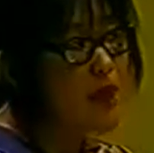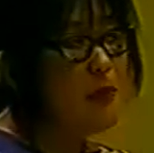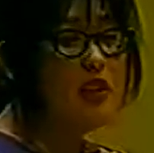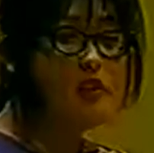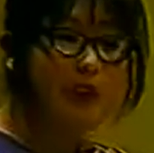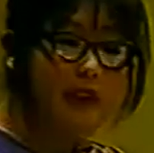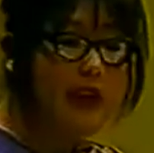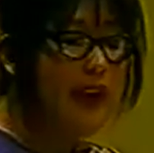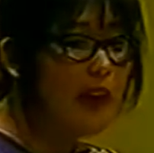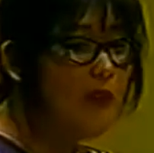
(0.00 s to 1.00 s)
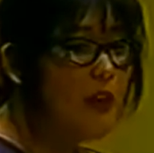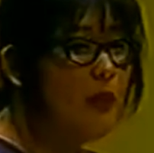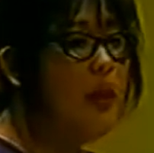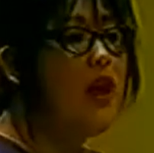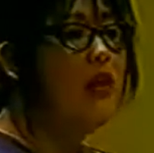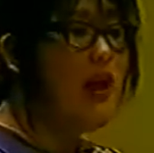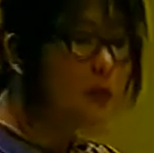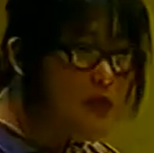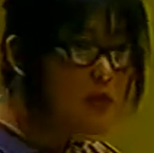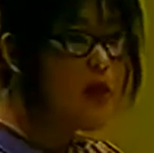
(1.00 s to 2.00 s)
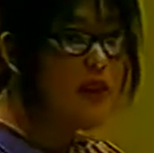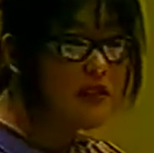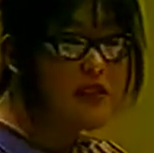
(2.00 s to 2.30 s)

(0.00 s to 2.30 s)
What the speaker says: because where they came from, that was a way of